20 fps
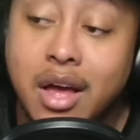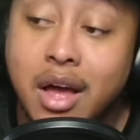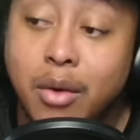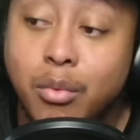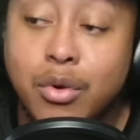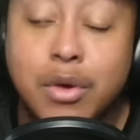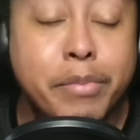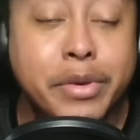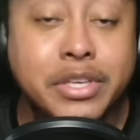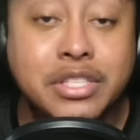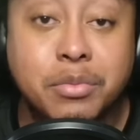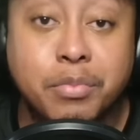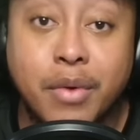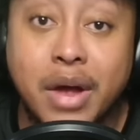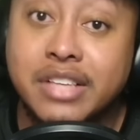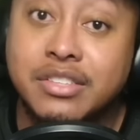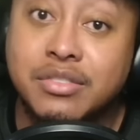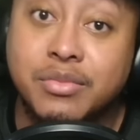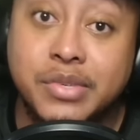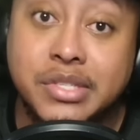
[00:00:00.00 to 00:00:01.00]
Wouldn't be
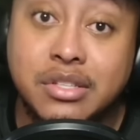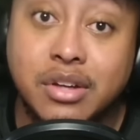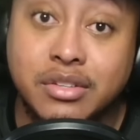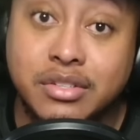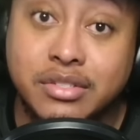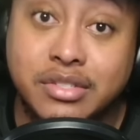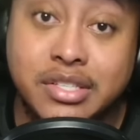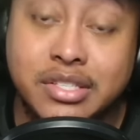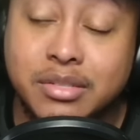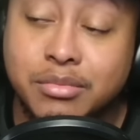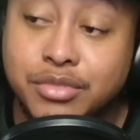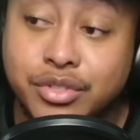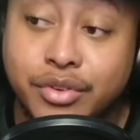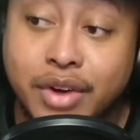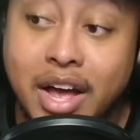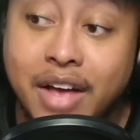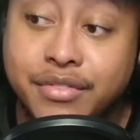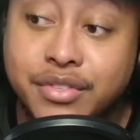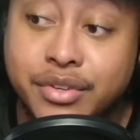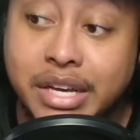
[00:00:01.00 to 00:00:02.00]
surprised if we start to see some
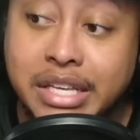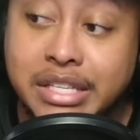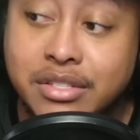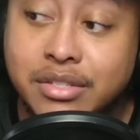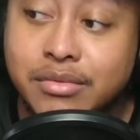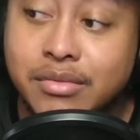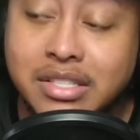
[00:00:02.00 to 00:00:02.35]
draft trades soon